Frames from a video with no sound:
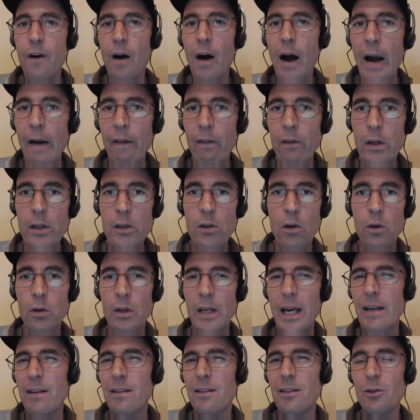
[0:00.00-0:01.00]
finally you'll
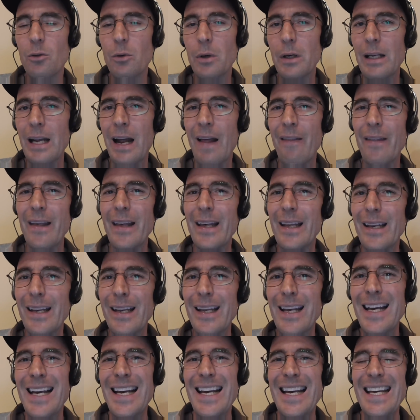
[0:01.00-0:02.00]
get to it, and
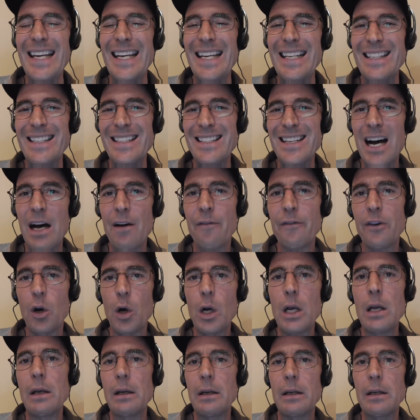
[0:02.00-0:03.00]
then it's not
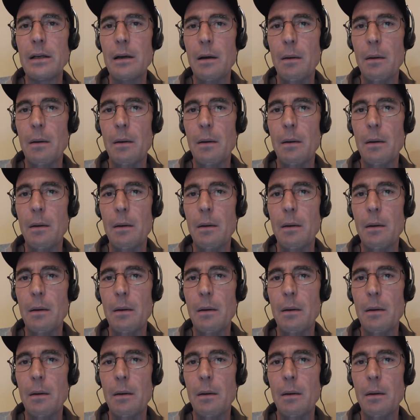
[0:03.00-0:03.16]
very